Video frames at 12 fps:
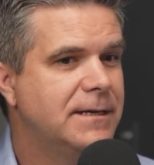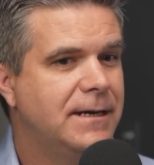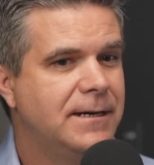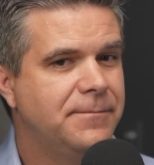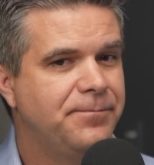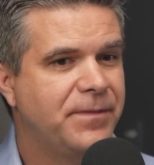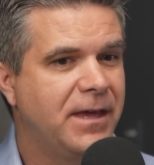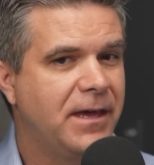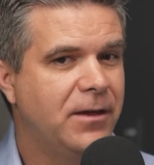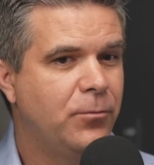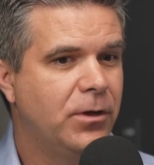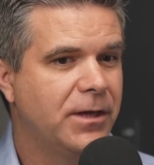
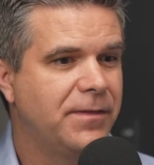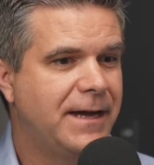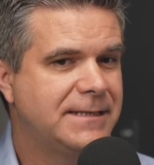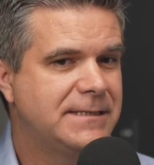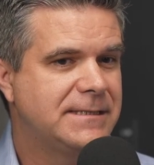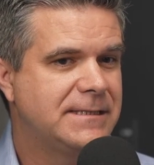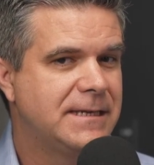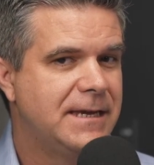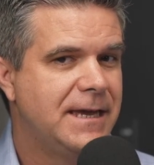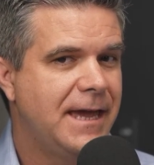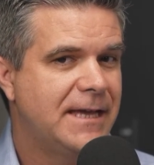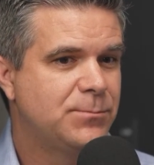And really, that's,
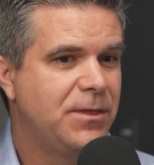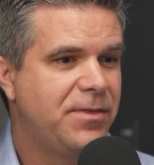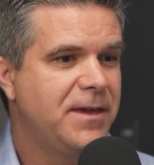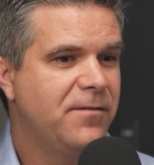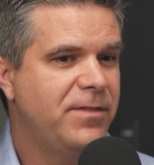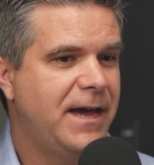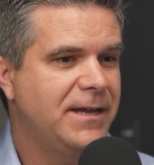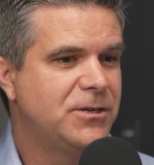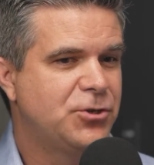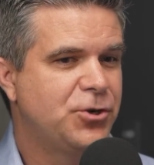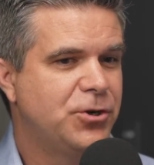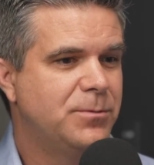as we think of that in
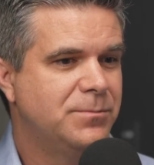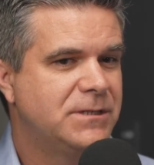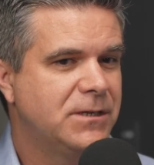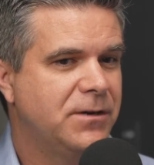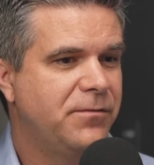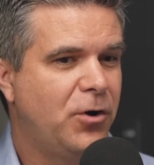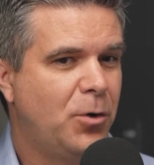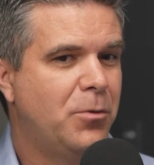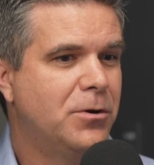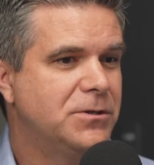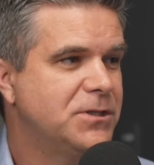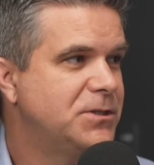terms of
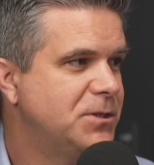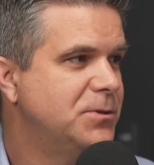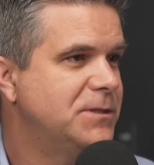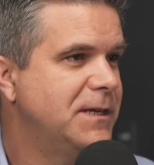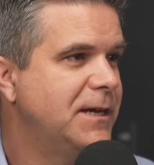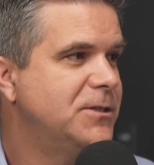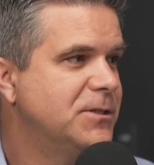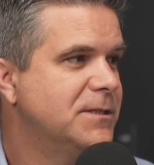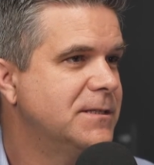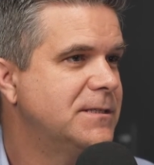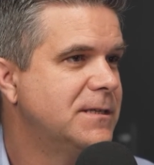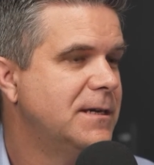homeowners
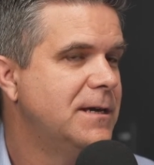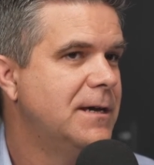associations,